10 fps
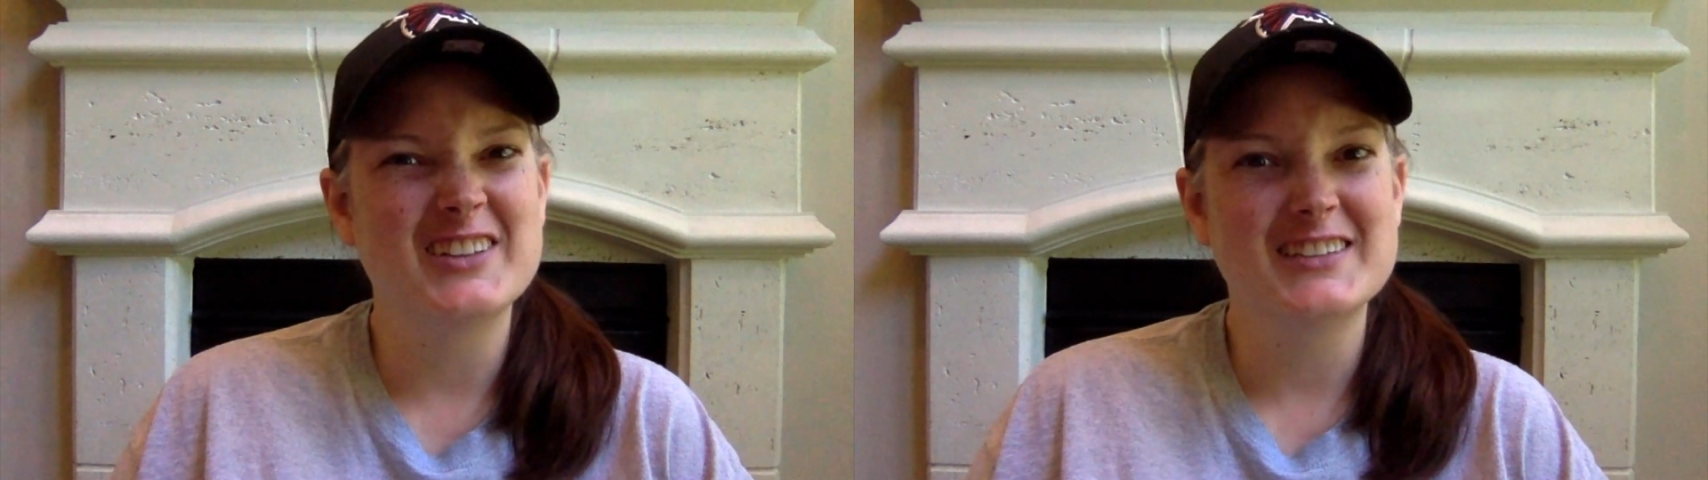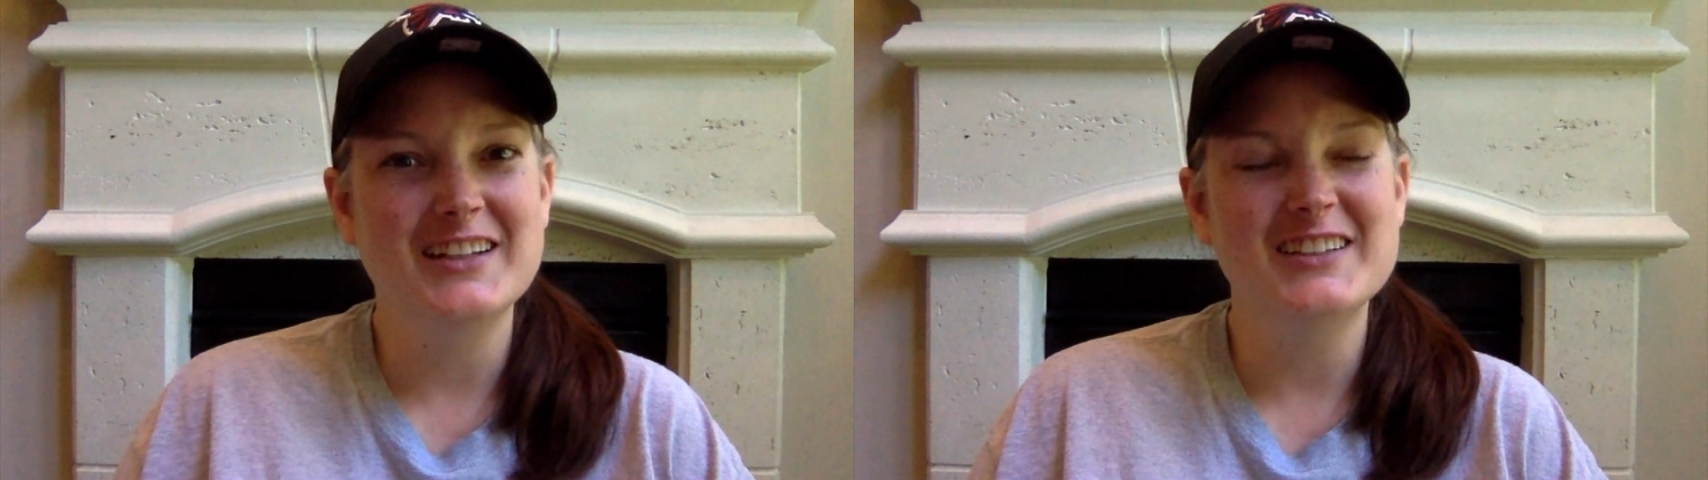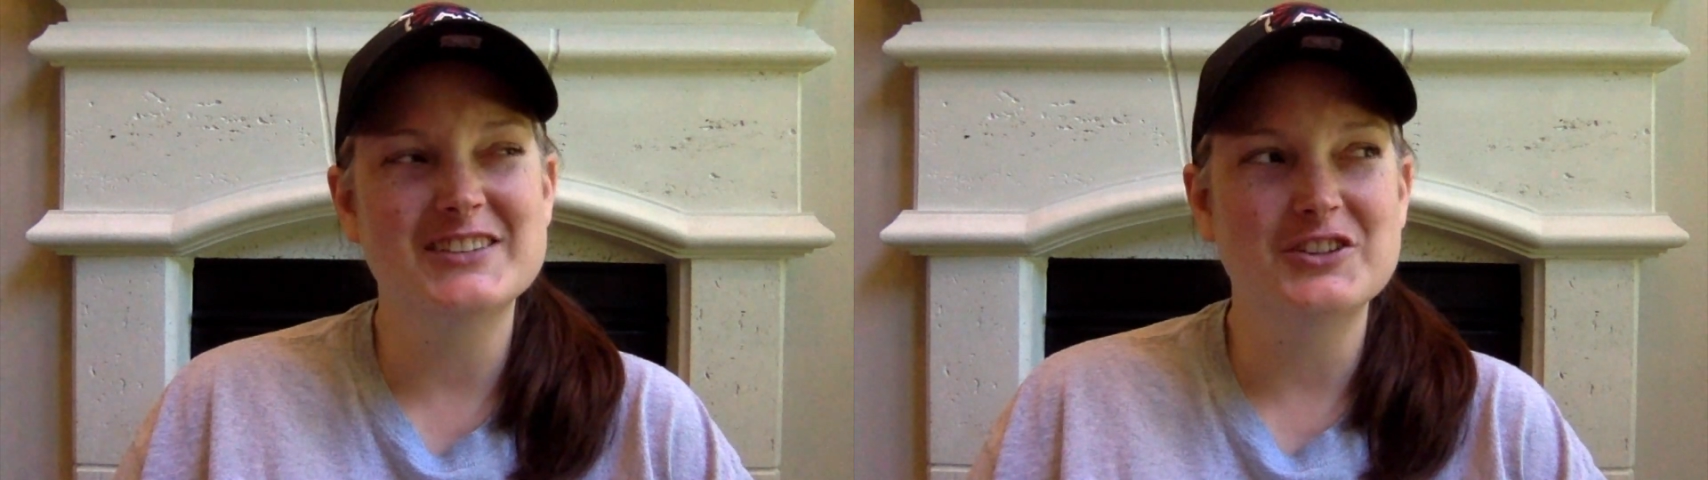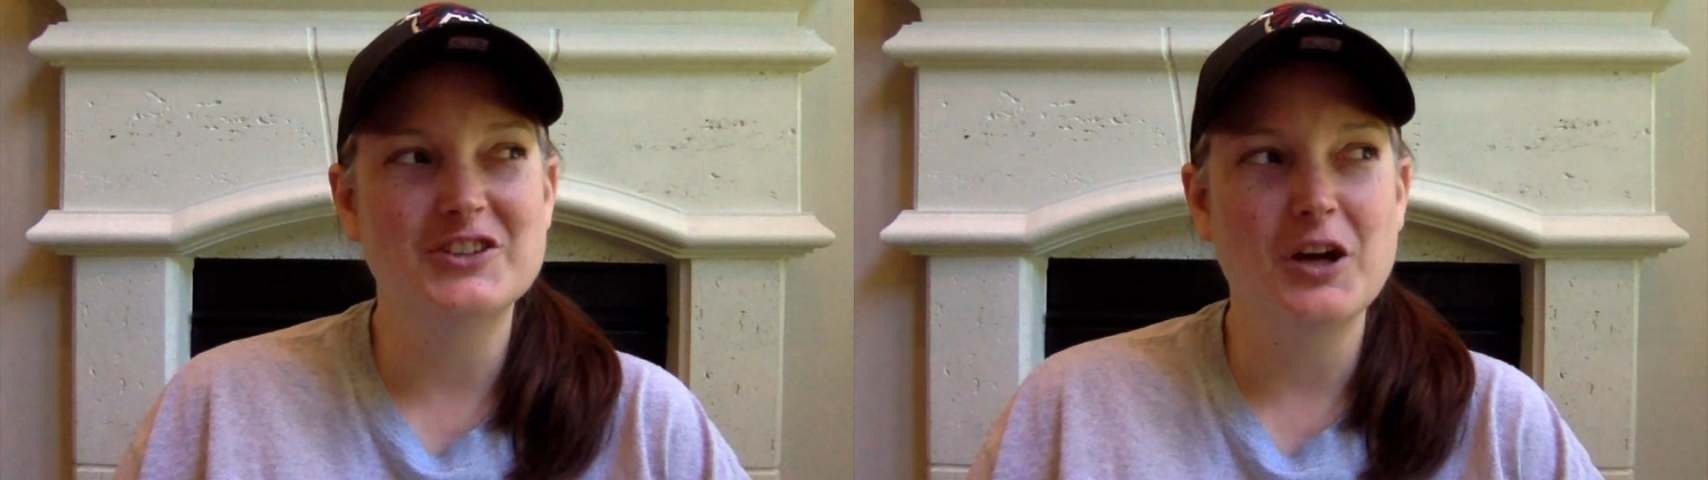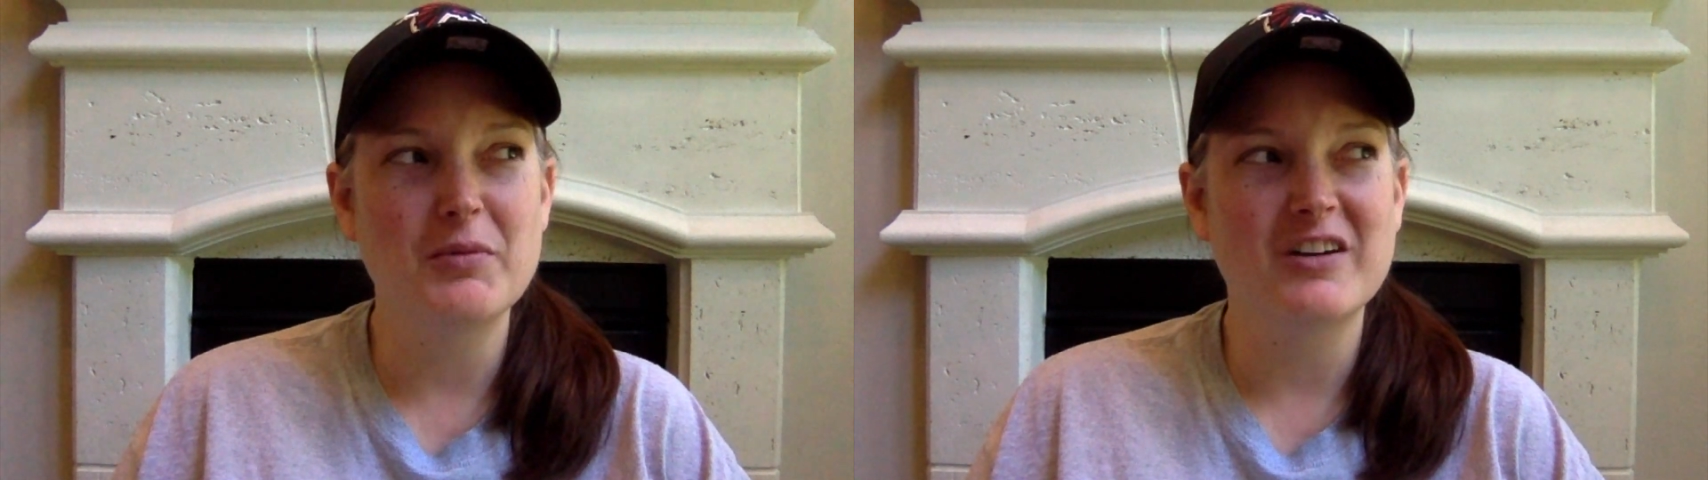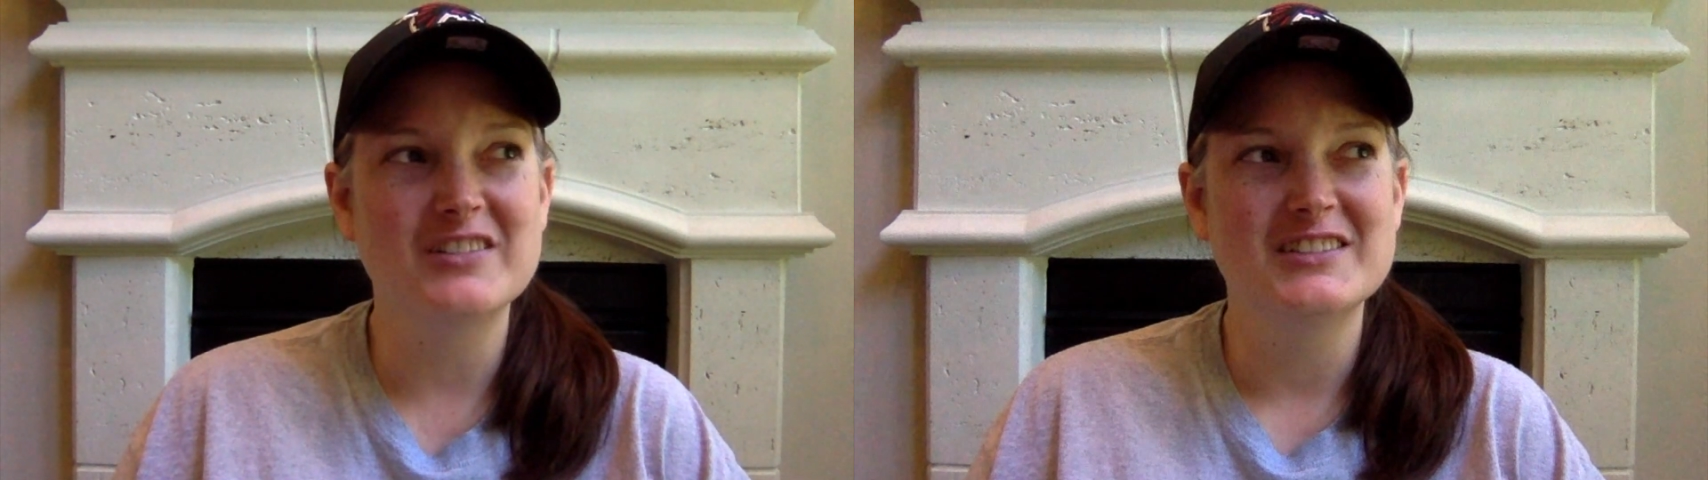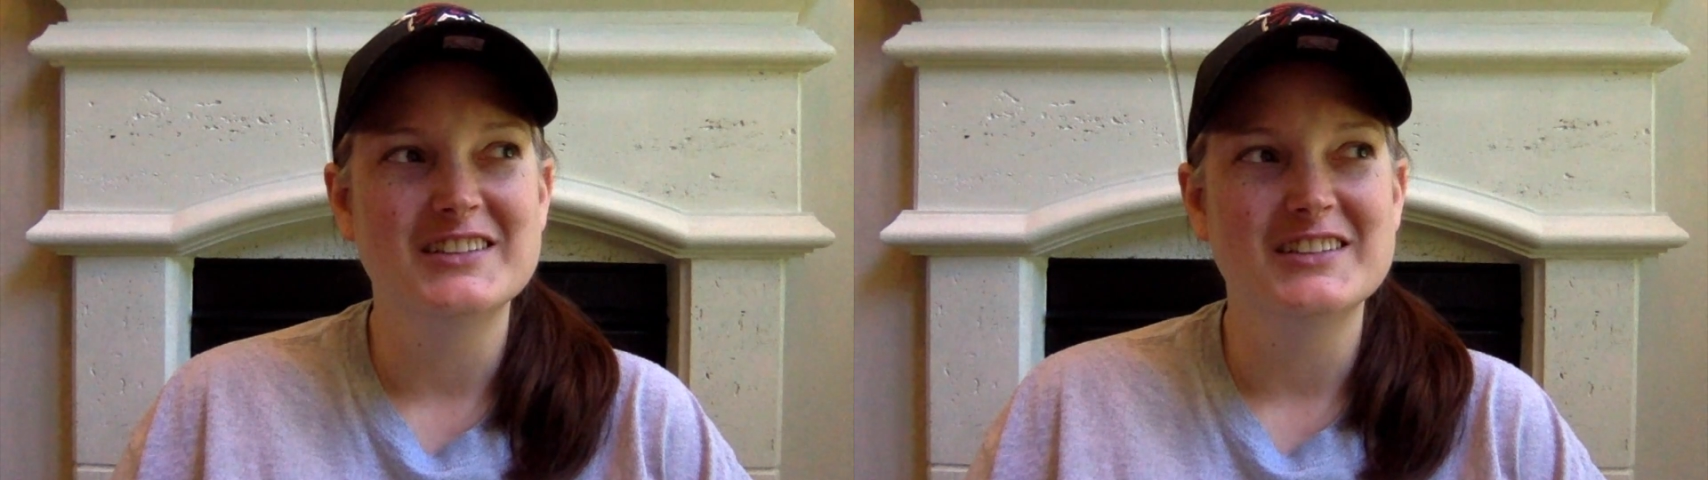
excited and started talking about,